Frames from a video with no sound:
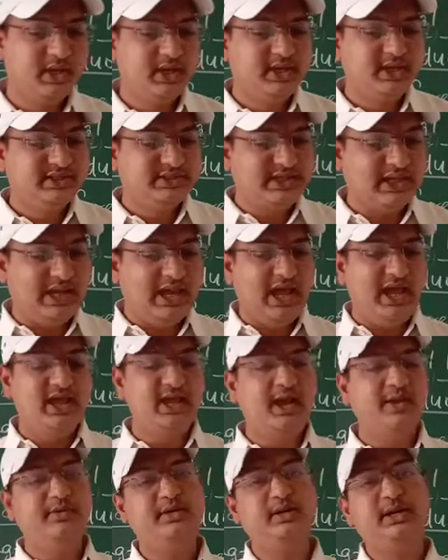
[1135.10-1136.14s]
saline
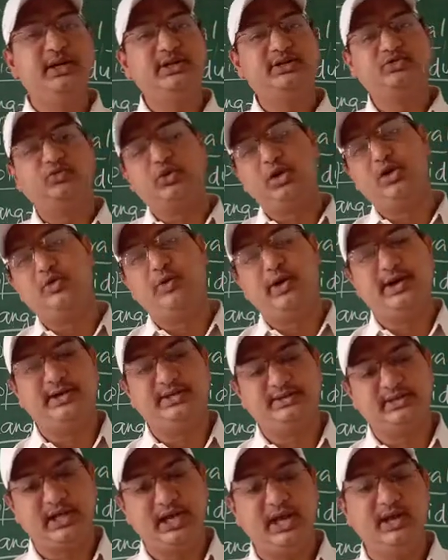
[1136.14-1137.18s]
habitats worldwide.
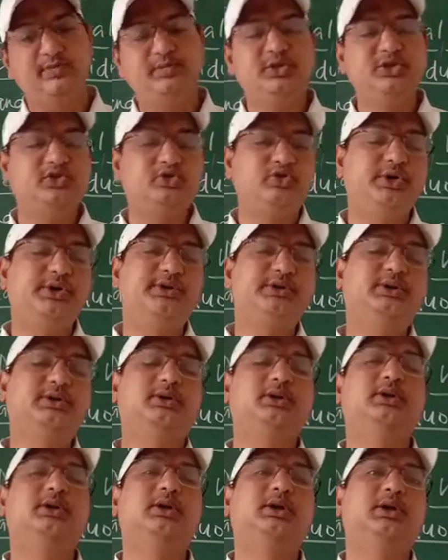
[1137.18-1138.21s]
Saline means students,
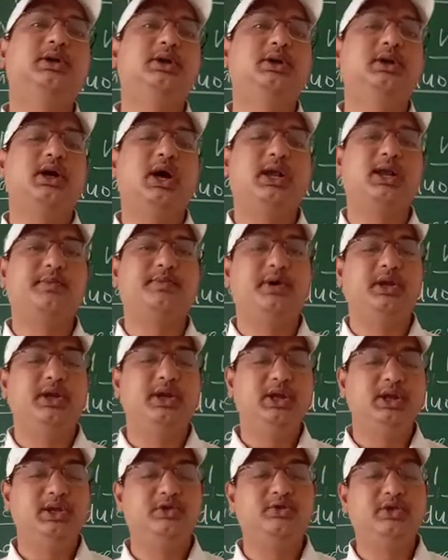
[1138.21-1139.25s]
khara pani.
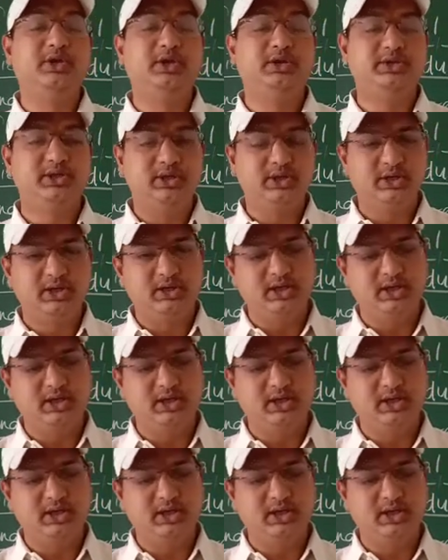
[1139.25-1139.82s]
We can see the